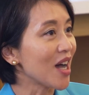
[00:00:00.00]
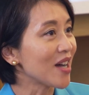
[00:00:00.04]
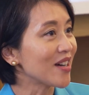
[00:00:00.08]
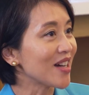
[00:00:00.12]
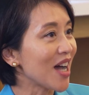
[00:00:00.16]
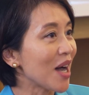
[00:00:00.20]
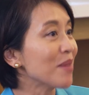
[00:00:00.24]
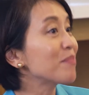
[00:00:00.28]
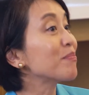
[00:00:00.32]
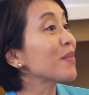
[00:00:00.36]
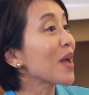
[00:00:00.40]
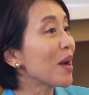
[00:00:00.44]

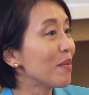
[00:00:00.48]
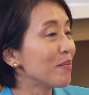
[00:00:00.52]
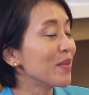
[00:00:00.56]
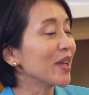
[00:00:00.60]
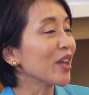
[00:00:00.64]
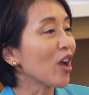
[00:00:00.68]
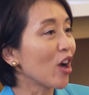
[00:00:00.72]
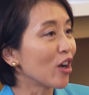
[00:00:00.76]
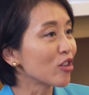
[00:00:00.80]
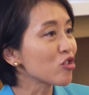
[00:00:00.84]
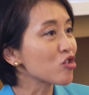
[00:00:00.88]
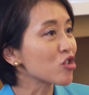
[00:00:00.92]
upcoming
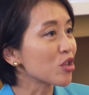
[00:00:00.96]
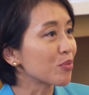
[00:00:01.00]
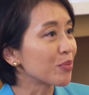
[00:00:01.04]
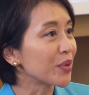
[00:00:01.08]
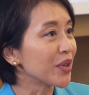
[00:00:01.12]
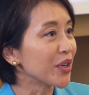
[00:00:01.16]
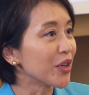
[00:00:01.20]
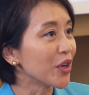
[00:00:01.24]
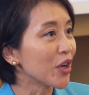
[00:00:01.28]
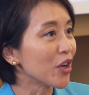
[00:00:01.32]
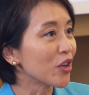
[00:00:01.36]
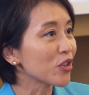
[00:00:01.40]

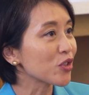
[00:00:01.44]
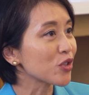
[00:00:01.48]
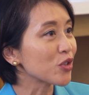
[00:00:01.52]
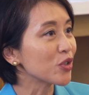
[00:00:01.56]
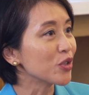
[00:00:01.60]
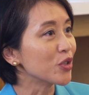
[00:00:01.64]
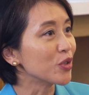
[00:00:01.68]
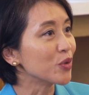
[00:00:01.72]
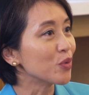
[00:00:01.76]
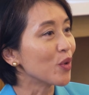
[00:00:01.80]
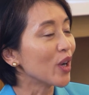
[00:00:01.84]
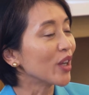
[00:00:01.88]
entrepreneurs
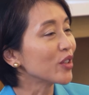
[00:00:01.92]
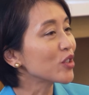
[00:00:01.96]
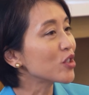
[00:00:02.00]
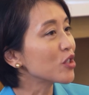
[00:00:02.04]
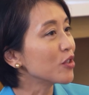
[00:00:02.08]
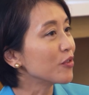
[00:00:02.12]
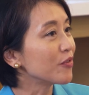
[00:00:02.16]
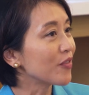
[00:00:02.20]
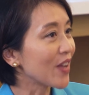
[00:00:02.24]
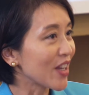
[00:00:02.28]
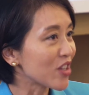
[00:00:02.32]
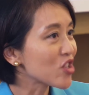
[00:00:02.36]
who want to
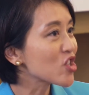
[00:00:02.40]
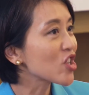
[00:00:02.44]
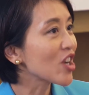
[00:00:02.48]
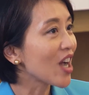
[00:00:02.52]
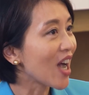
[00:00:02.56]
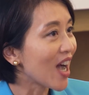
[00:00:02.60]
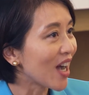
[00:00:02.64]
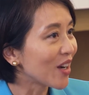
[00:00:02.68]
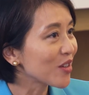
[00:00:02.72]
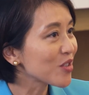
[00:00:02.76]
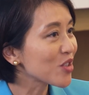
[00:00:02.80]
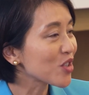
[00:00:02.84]
venture
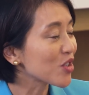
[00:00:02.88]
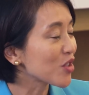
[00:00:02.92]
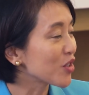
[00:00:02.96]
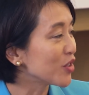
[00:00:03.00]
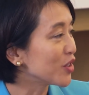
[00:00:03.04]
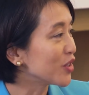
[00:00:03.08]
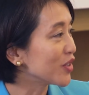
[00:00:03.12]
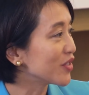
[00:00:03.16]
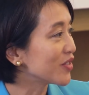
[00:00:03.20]
out to